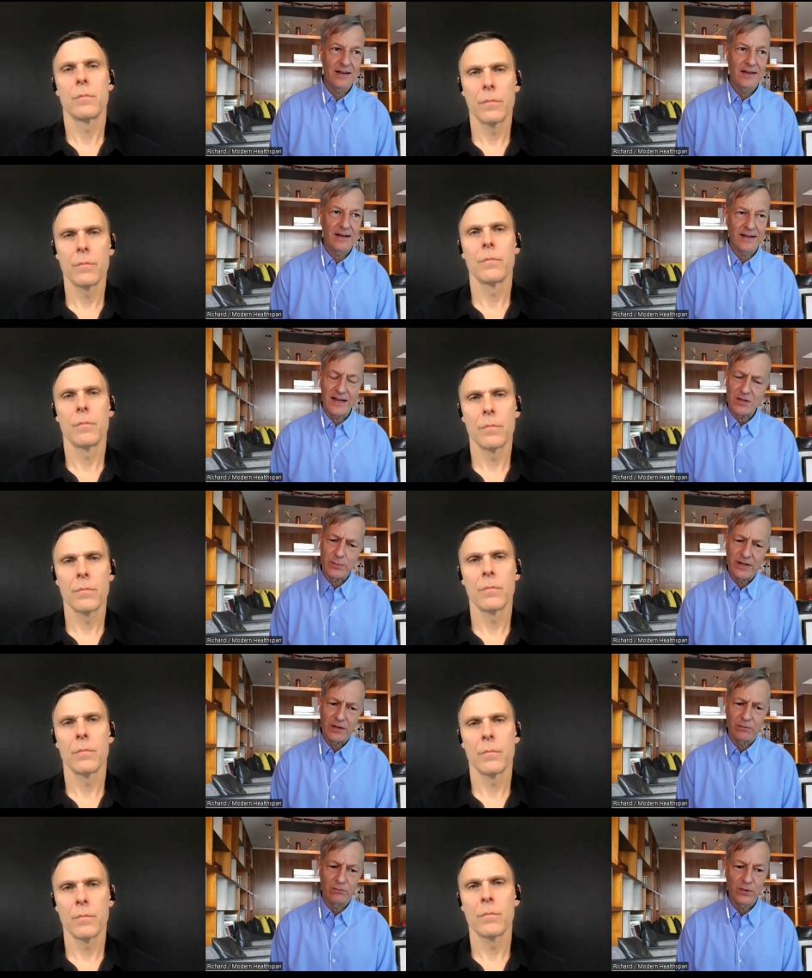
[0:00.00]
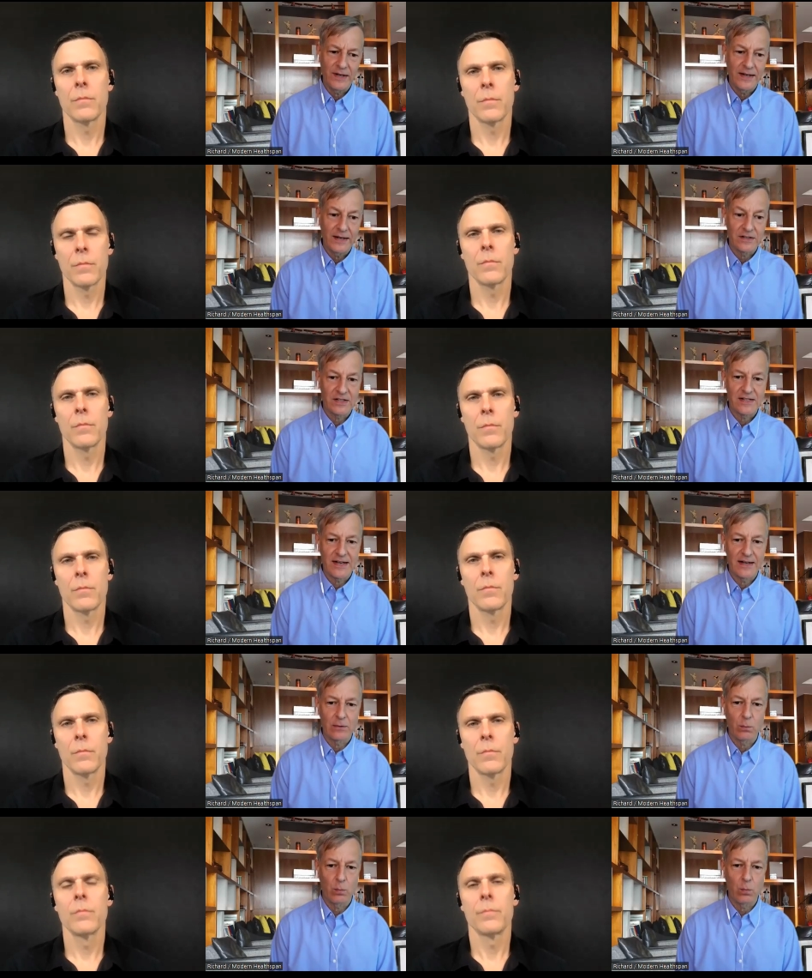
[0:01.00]
Speaker 1: I guess we don't really
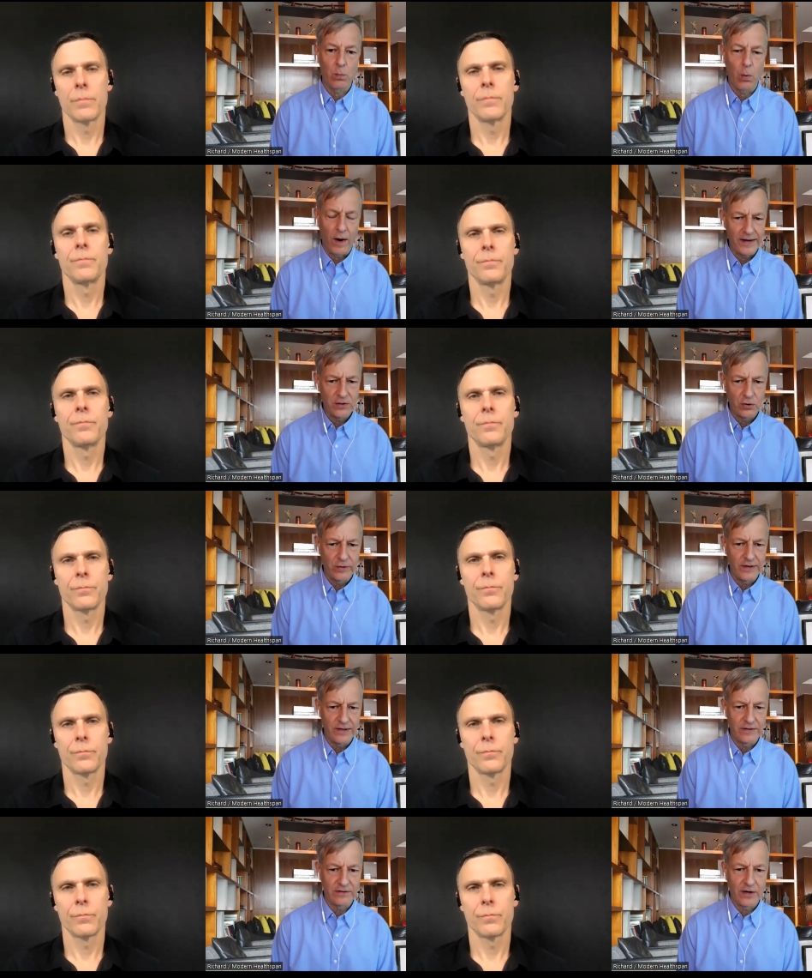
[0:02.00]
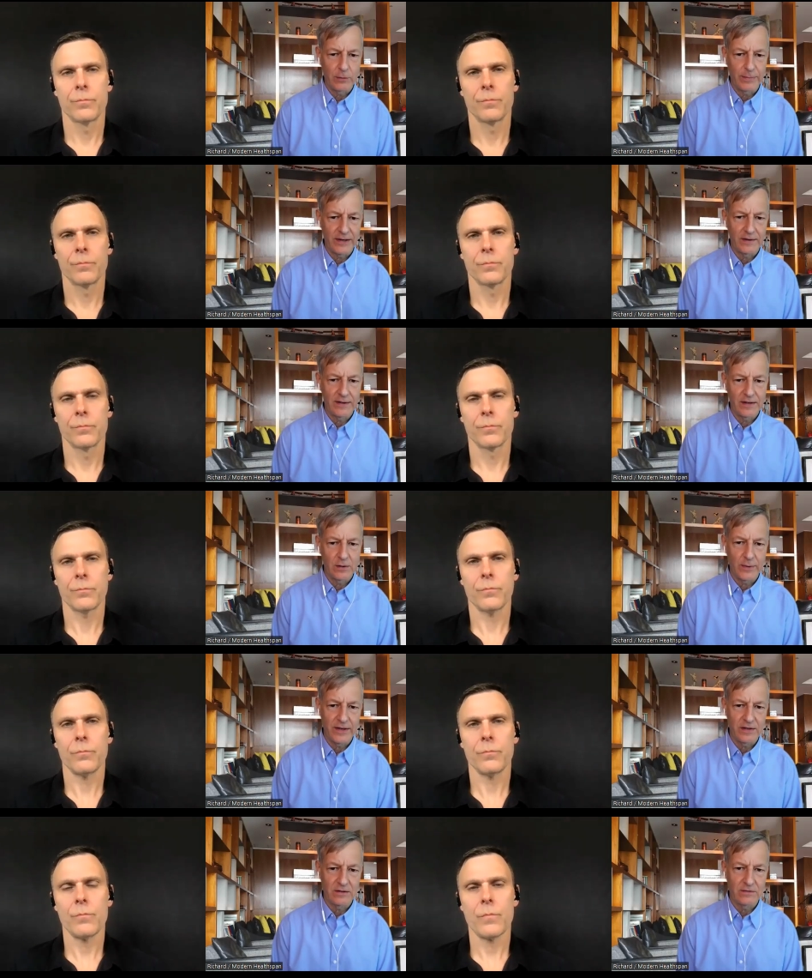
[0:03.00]
understand why taurine is helping in the way
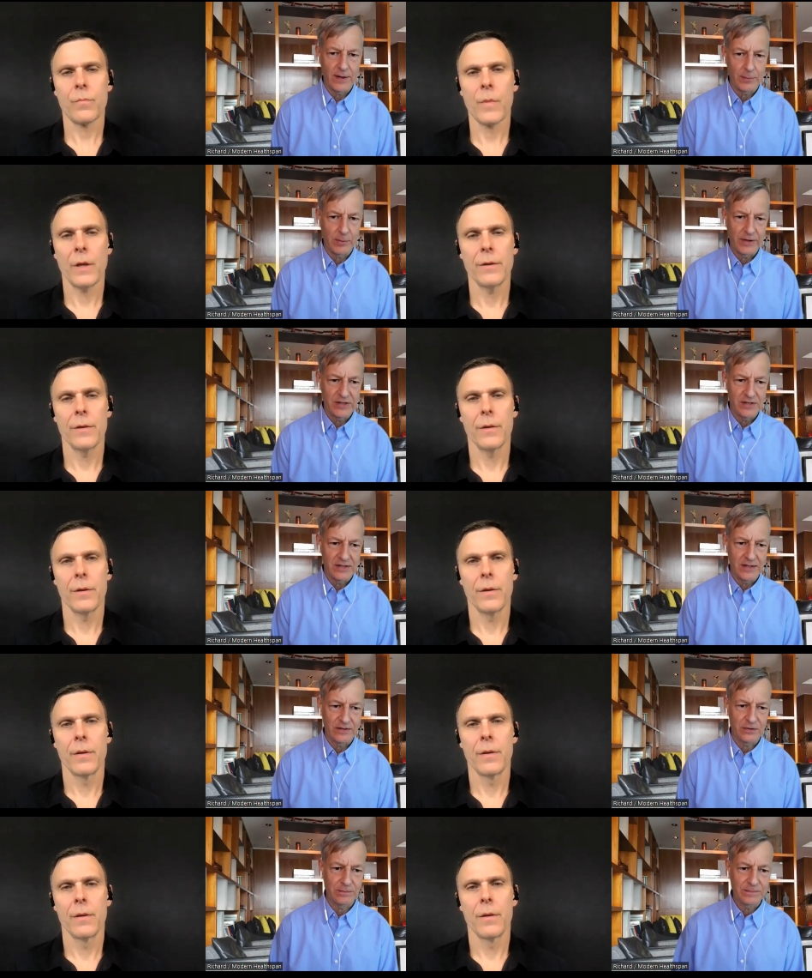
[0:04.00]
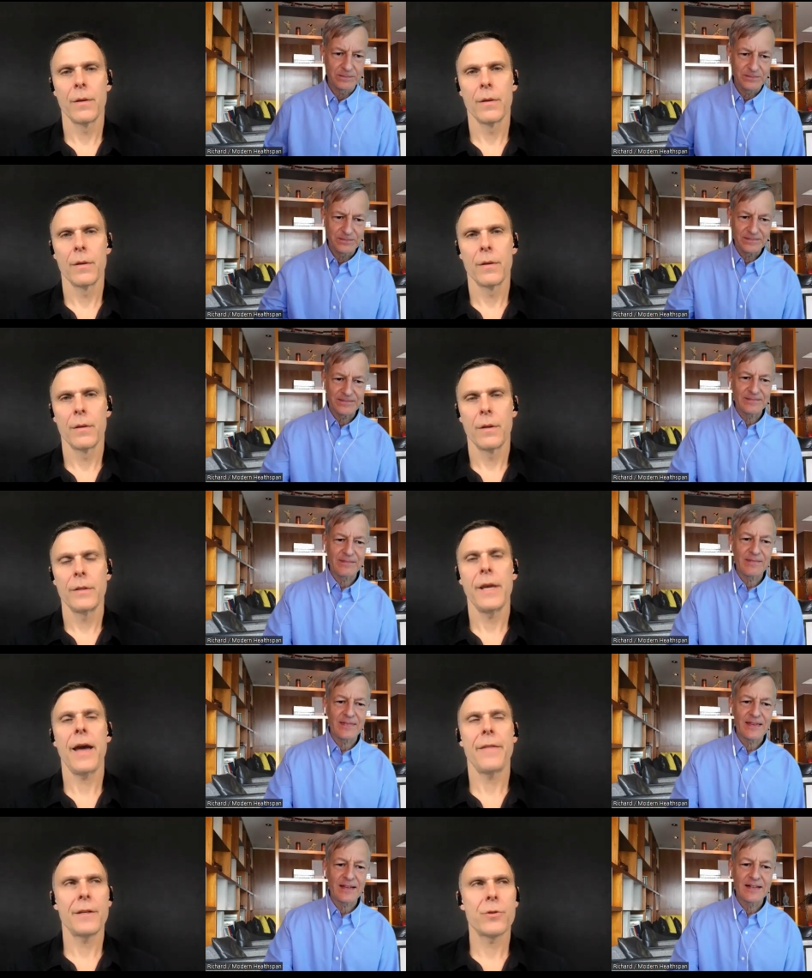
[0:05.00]
that rapamycin does.
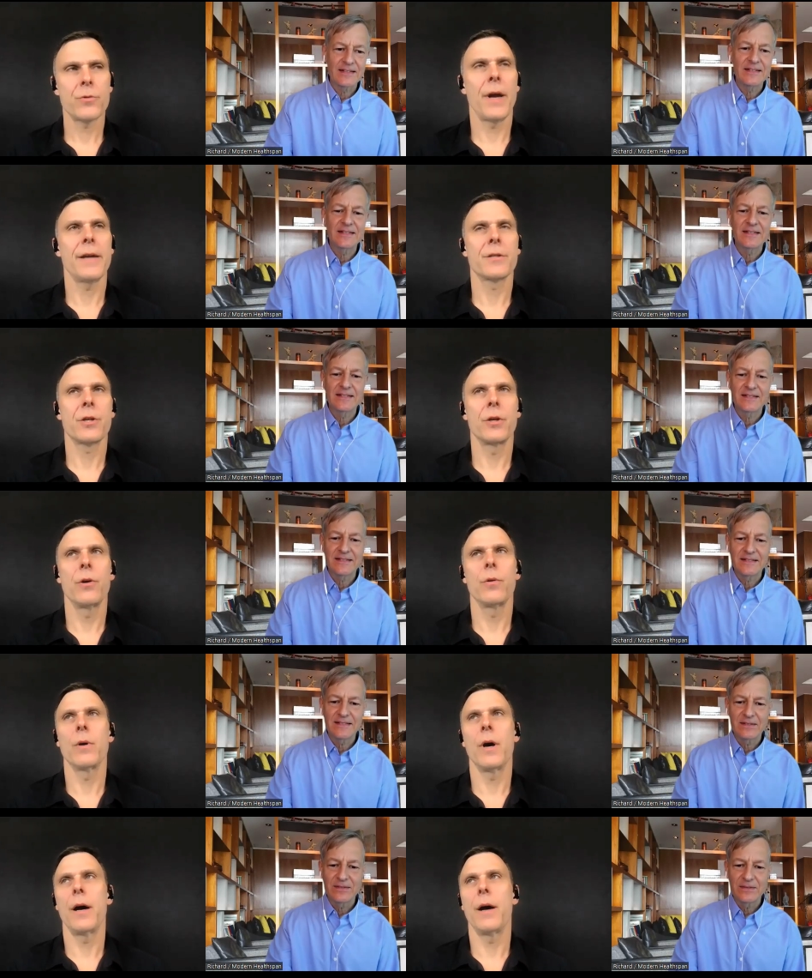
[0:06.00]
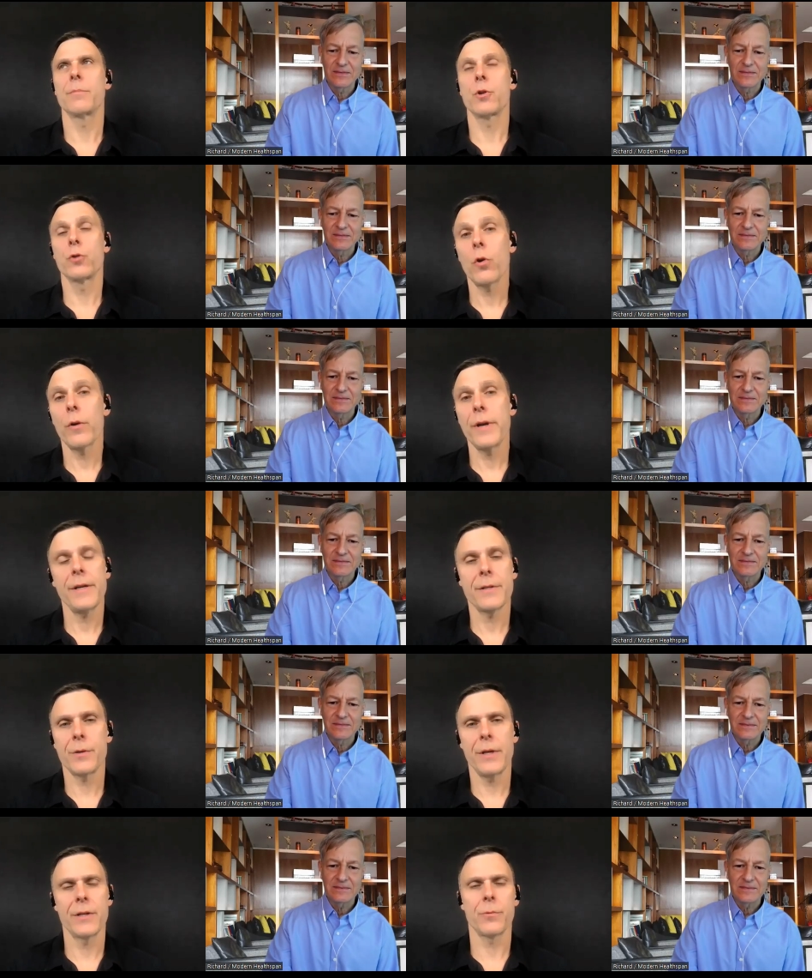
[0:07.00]
Speaker 2: Yeah, that's right. So, um, so taurine
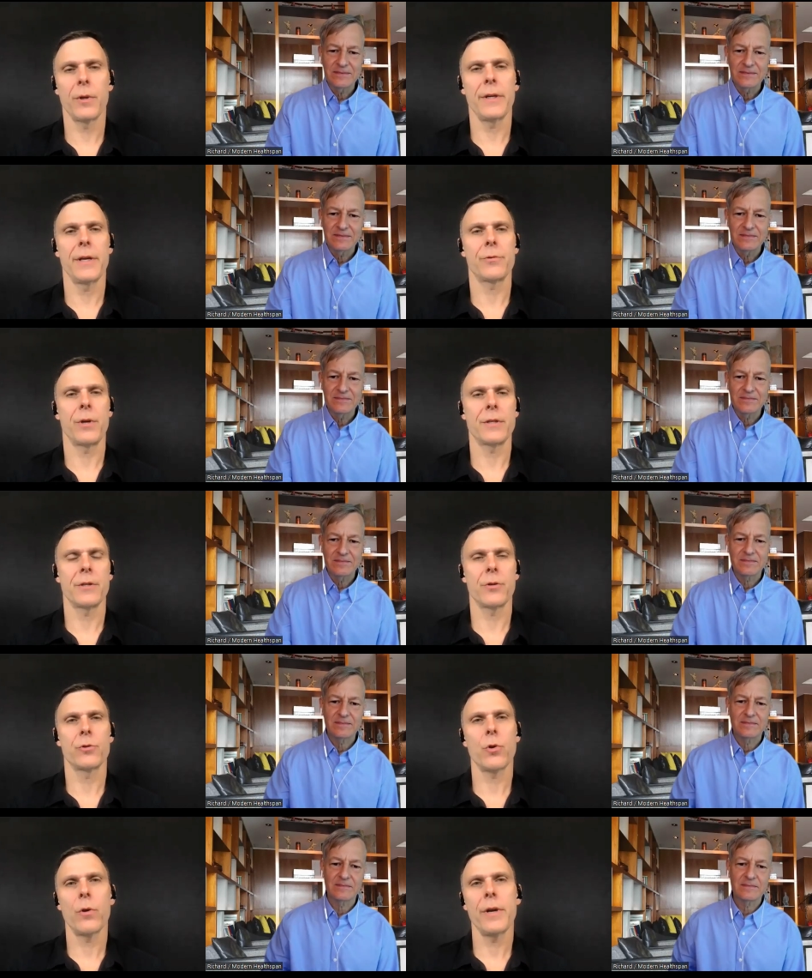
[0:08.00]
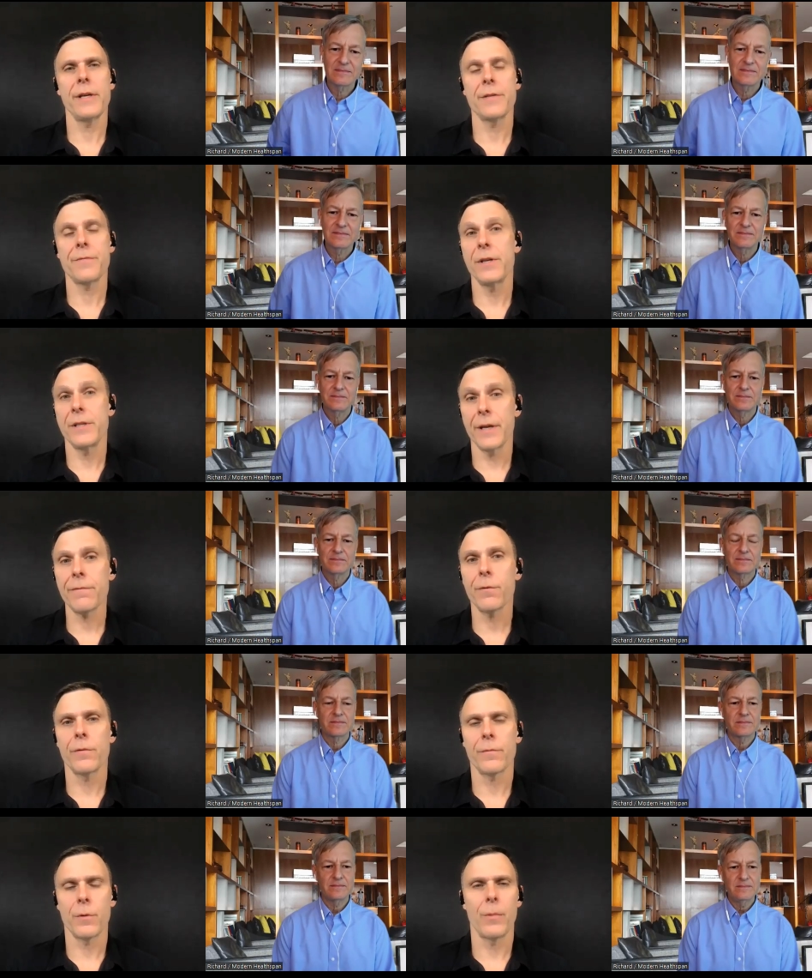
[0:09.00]
is is really interesting. So, taurine is very
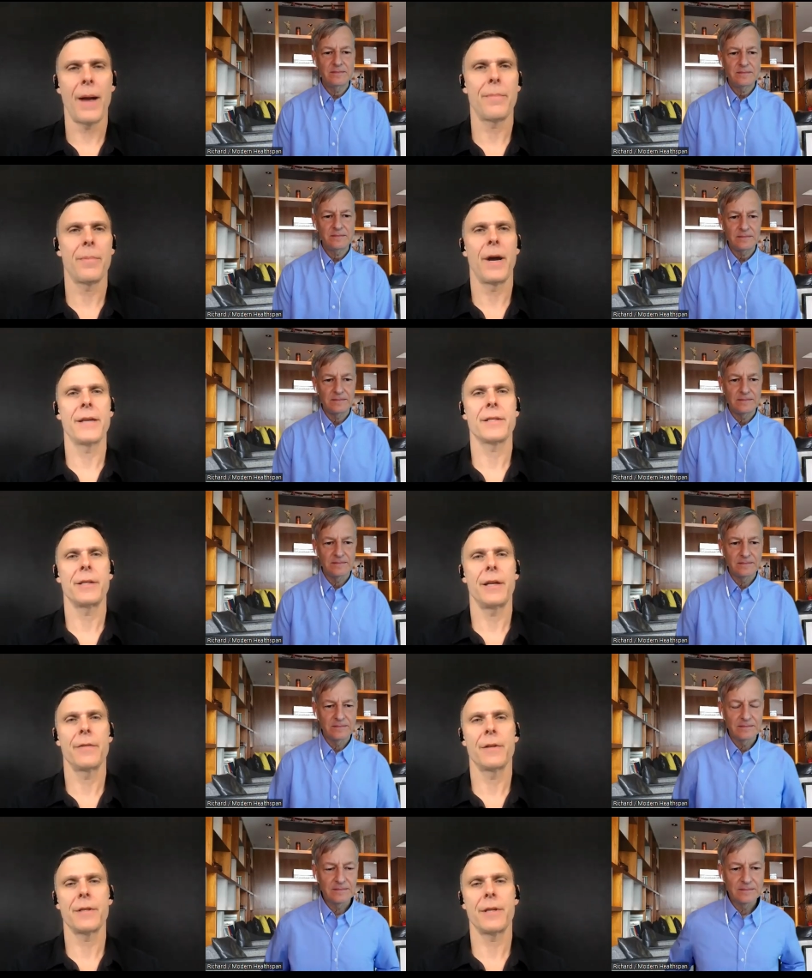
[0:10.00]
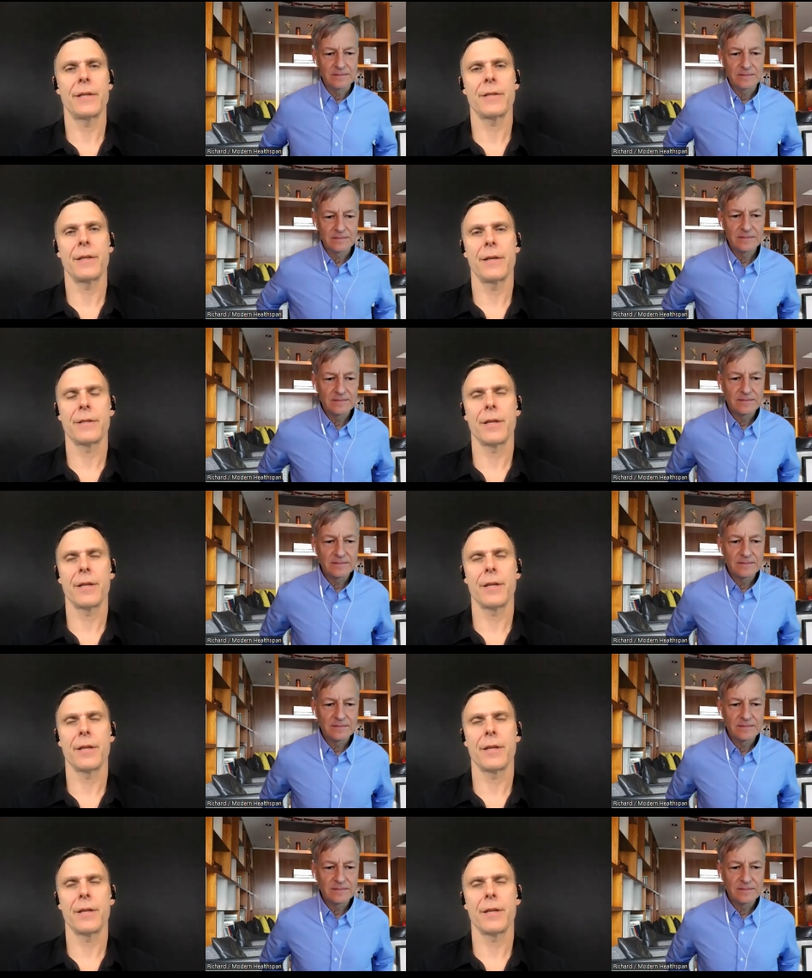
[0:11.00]
different from rapamycin in the sense that it's